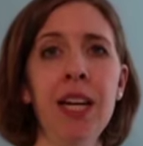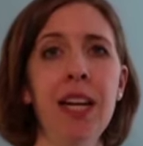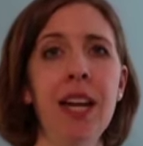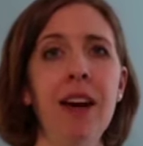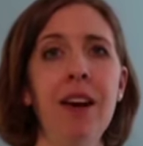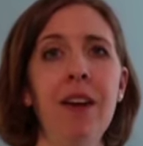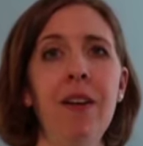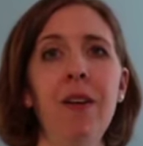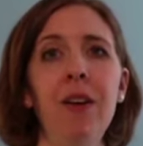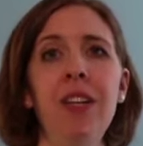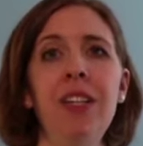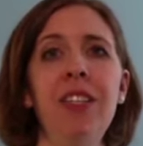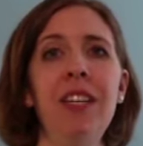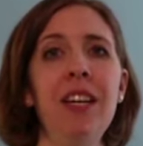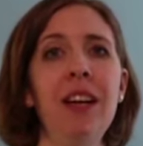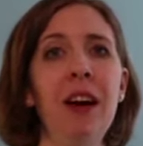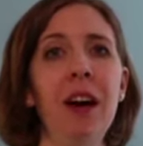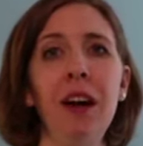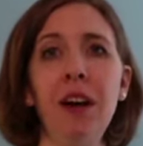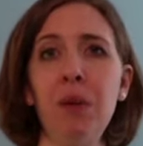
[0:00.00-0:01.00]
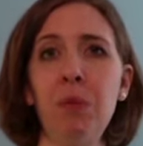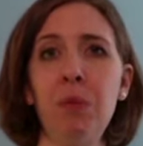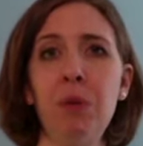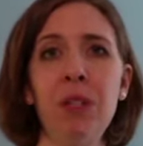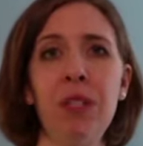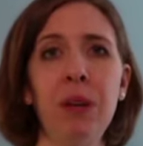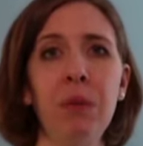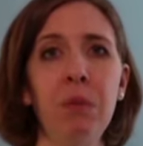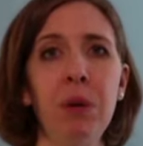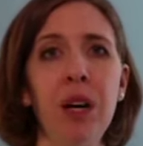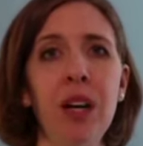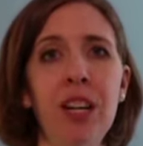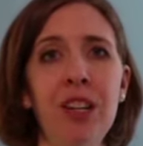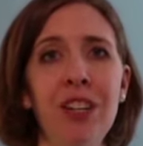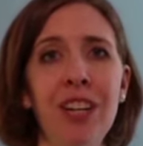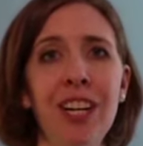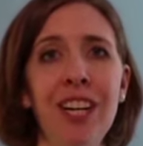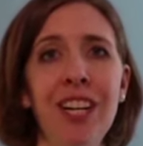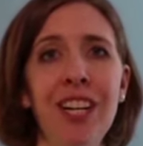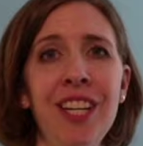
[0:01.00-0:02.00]
Now, is he 100% potty
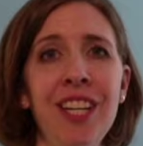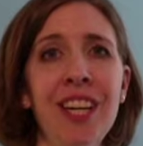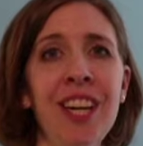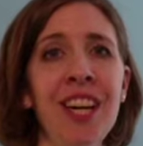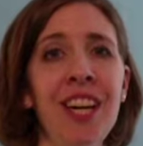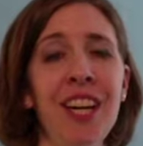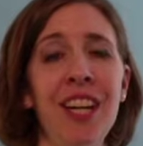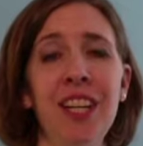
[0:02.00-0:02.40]
trained?